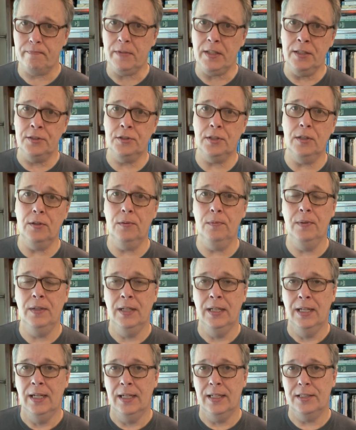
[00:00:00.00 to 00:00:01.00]
So
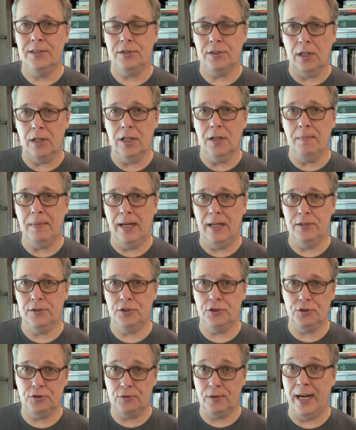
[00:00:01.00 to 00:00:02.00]
let's talk about
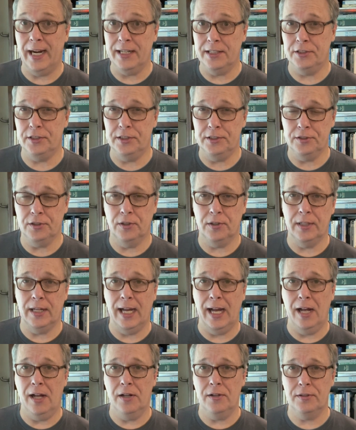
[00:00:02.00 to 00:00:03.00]
strategies on
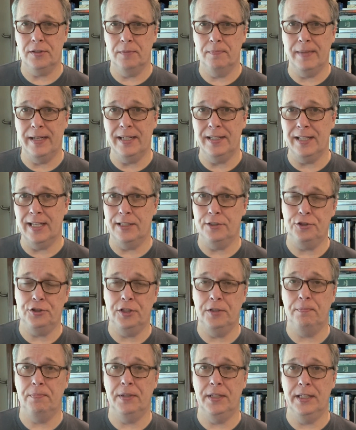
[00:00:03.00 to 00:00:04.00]
how to make that
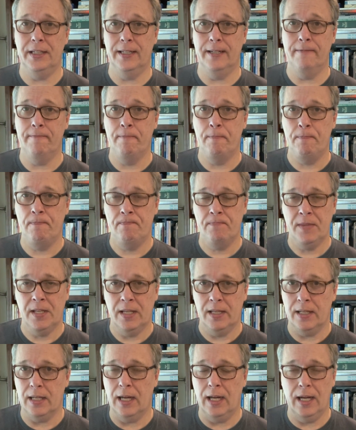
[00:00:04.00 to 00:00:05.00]
shipping
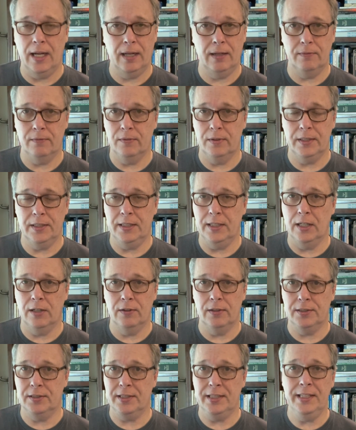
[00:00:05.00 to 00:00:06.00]

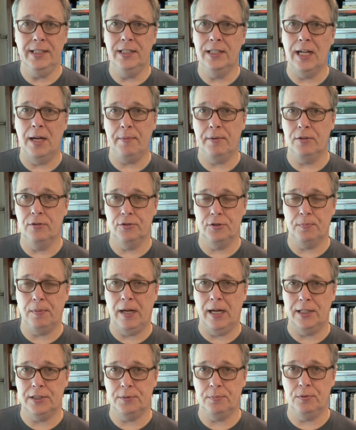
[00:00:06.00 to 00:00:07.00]
as economical as
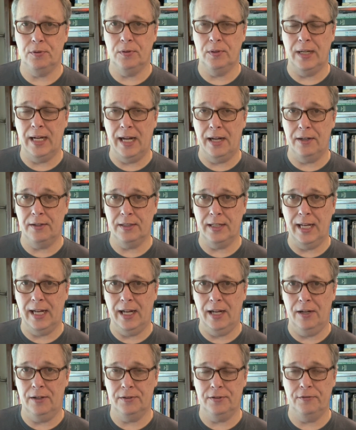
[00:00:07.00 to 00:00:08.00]
possible,
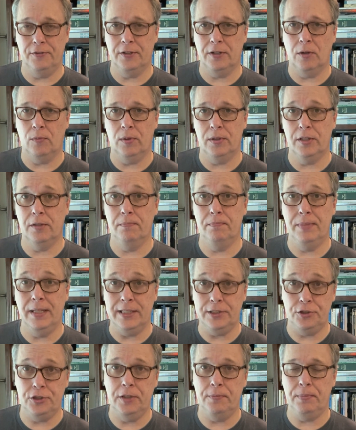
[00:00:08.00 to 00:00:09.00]
how to figure out what the
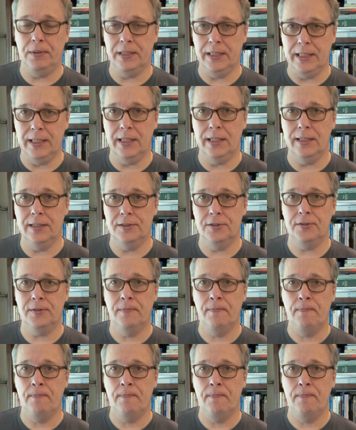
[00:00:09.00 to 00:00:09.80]
best shipping is